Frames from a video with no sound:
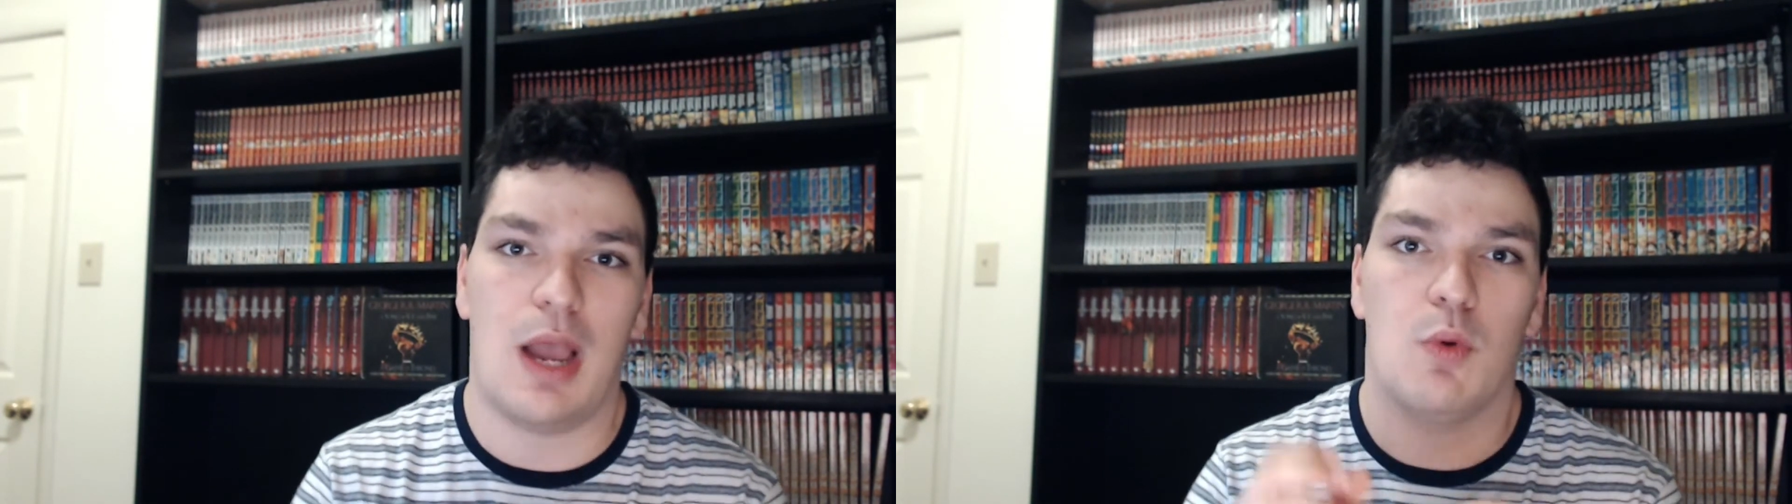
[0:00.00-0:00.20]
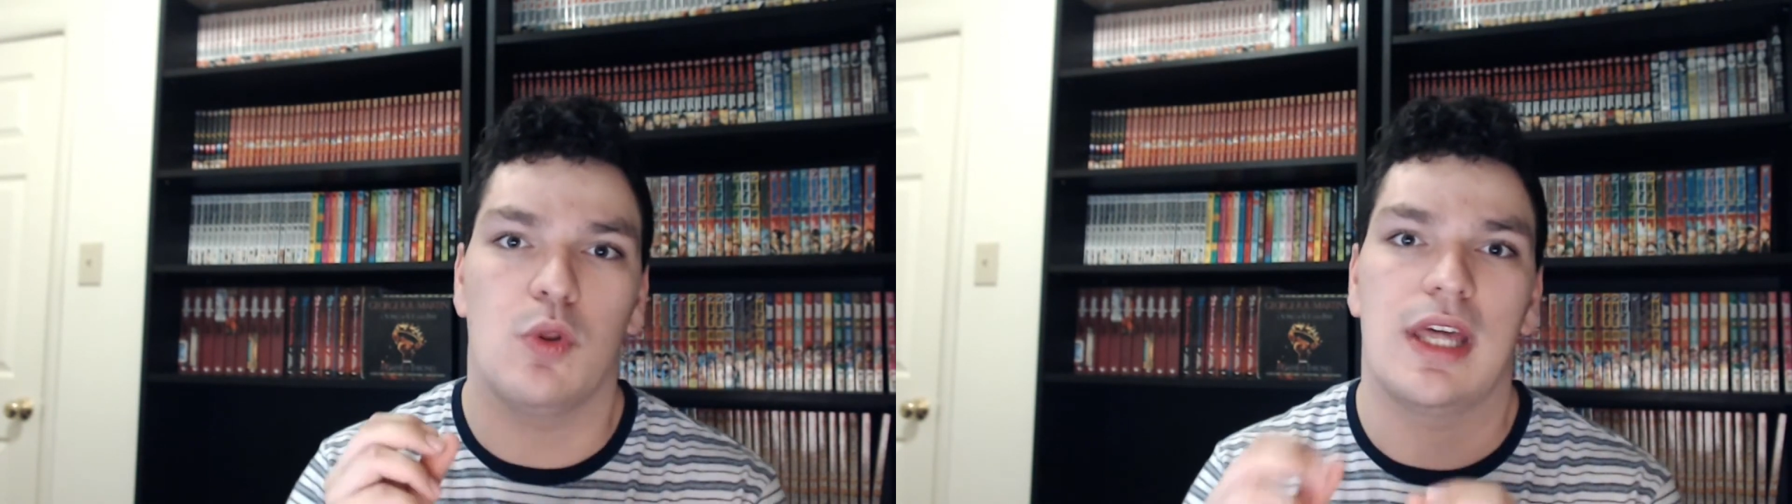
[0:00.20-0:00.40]
I
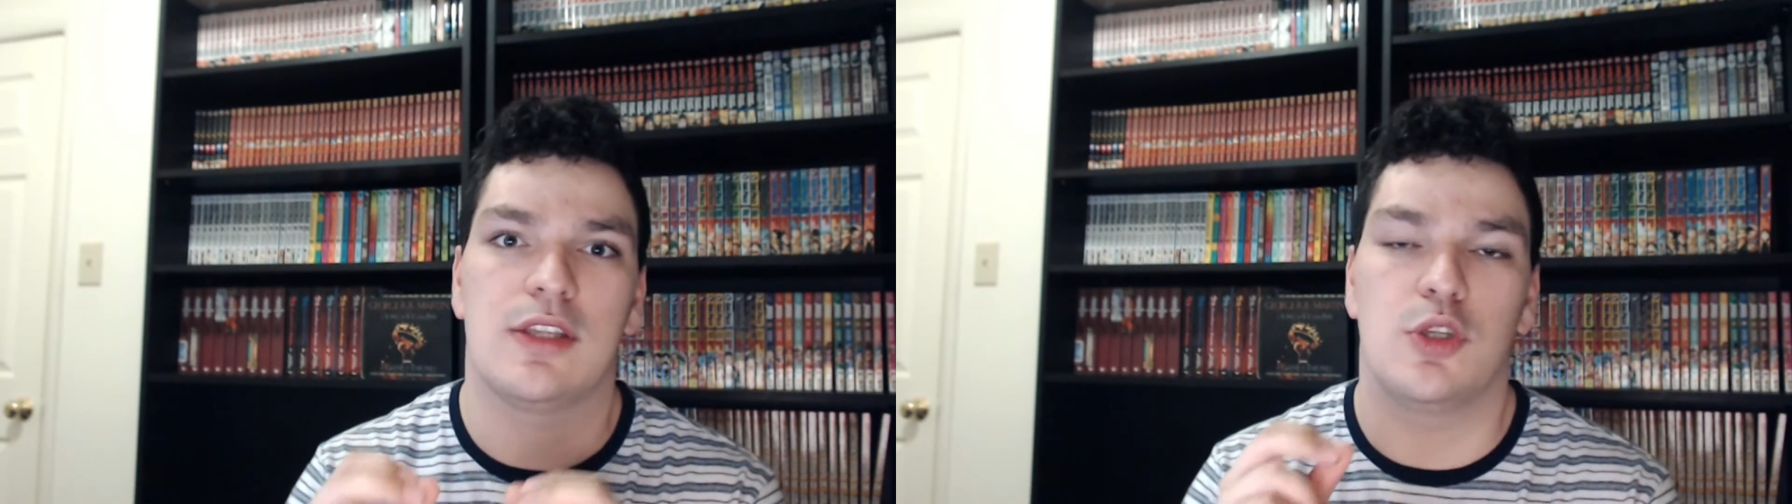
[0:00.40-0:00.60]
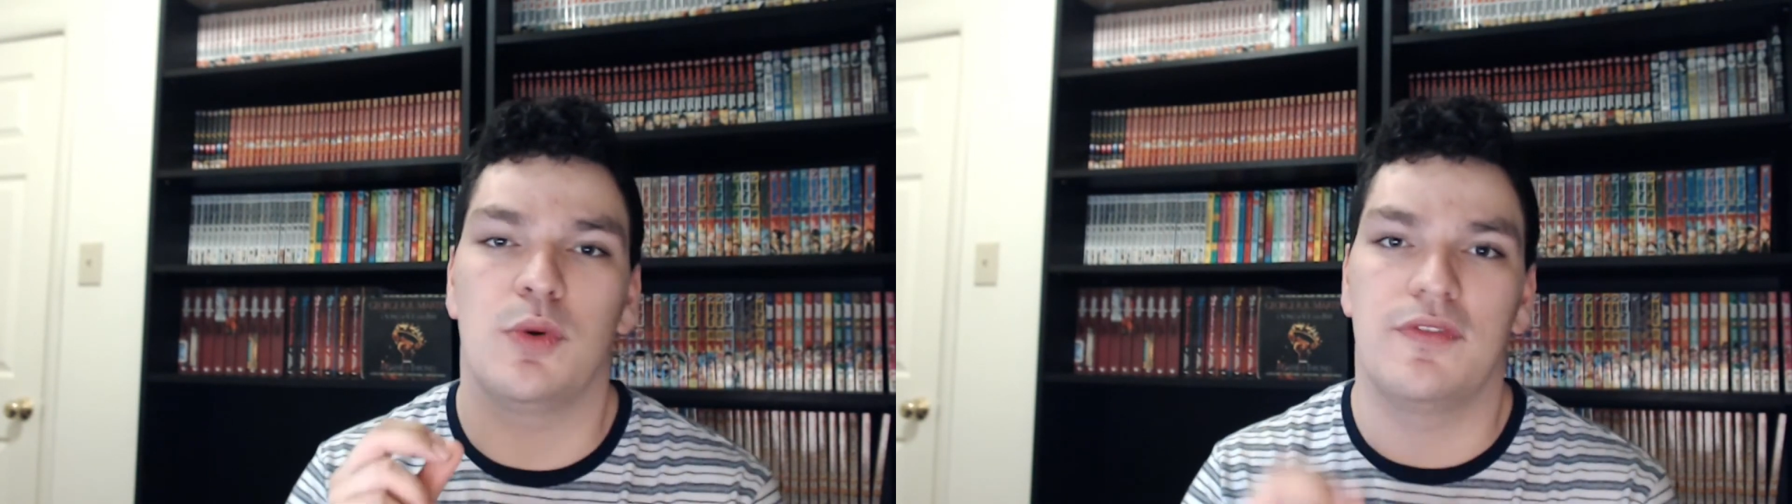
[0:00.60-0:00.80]
will
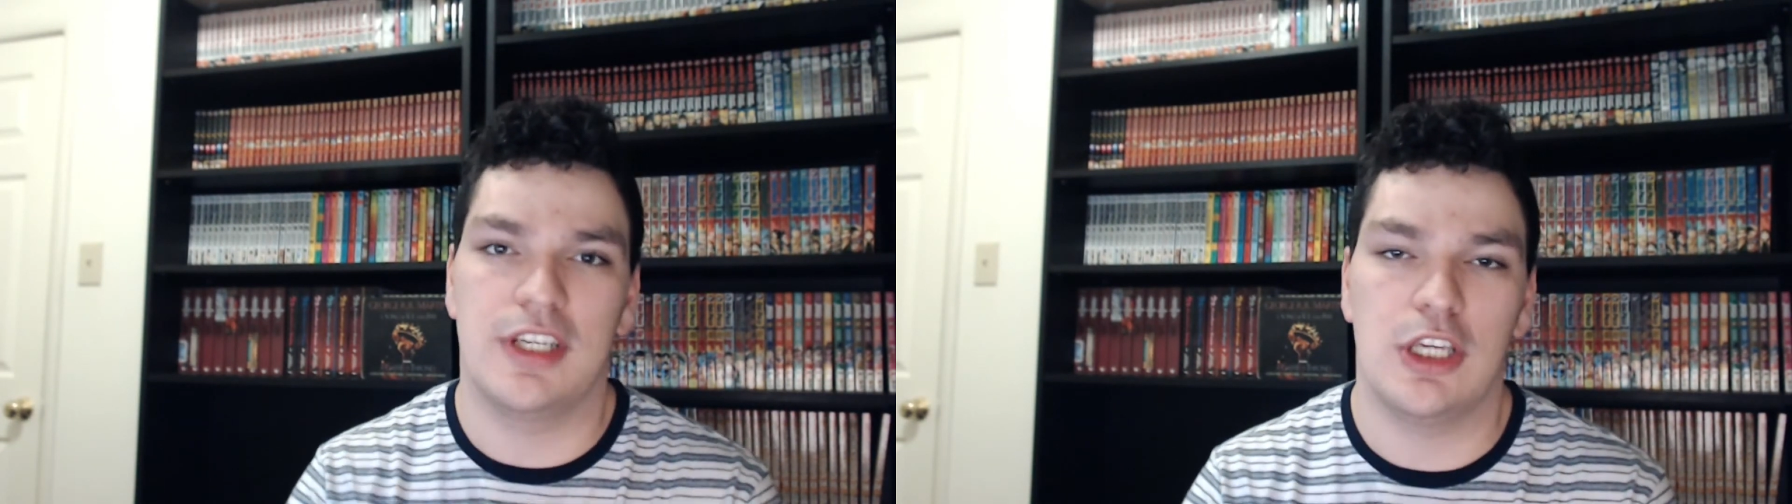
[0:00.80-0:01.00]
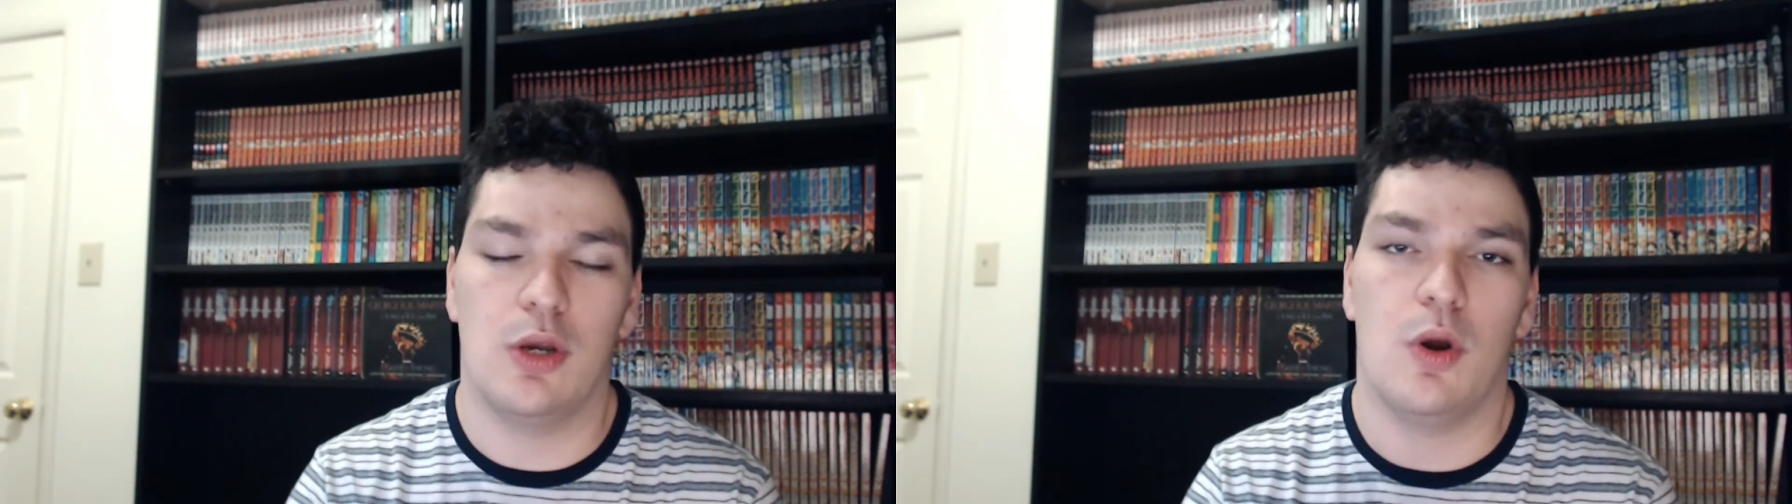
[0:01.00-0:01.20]
like do a
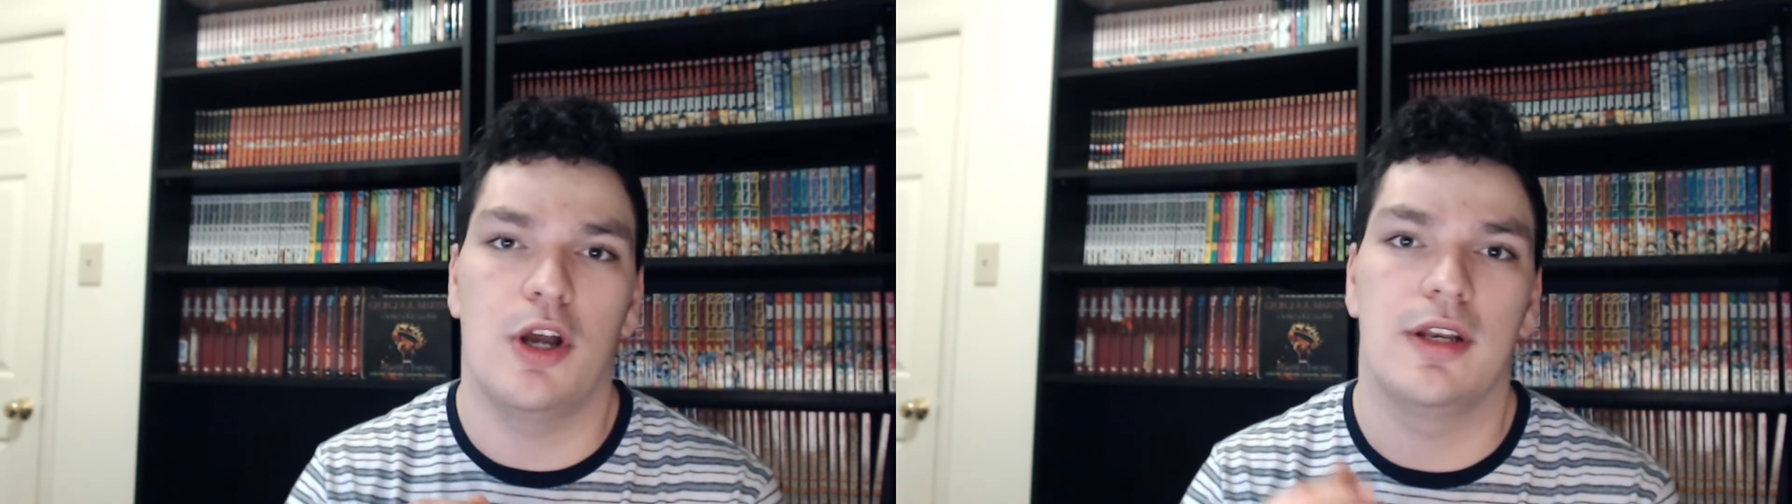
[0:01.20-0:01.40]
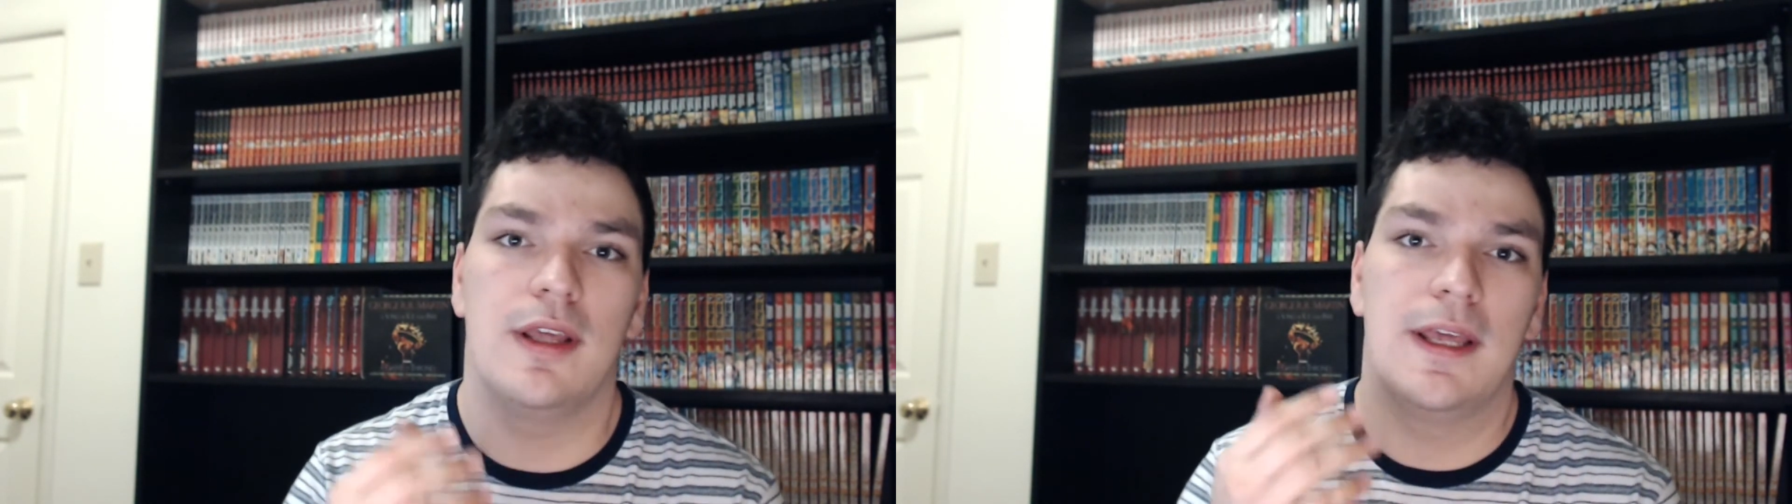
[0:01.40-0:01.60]
video on